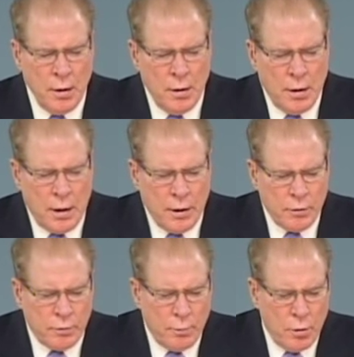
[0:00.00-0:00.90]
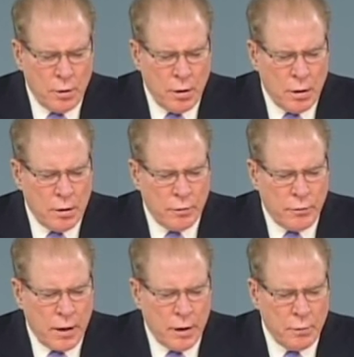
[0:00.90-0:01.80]
uh, the Smolyars.
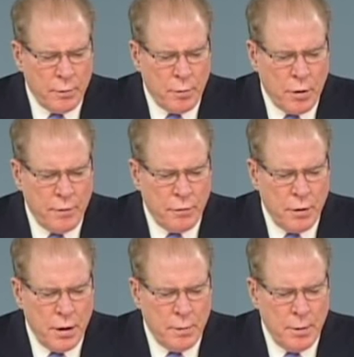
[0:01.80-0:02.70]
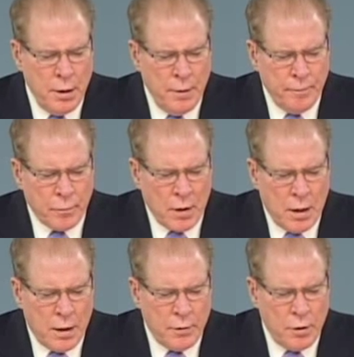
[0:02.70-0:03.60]
Father, we pray for them
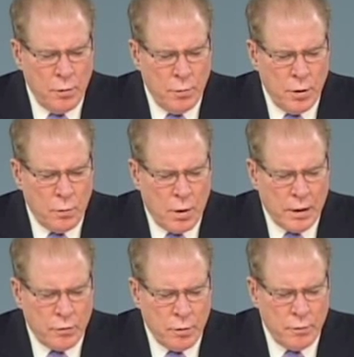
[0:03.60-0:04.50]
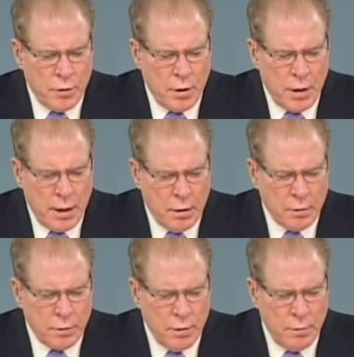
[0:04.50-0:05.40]
uh, that you would watch over their
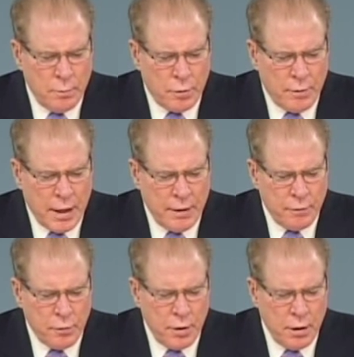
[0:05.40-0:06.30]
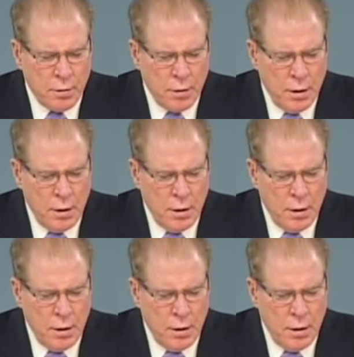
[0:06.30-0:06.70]
health and provide for their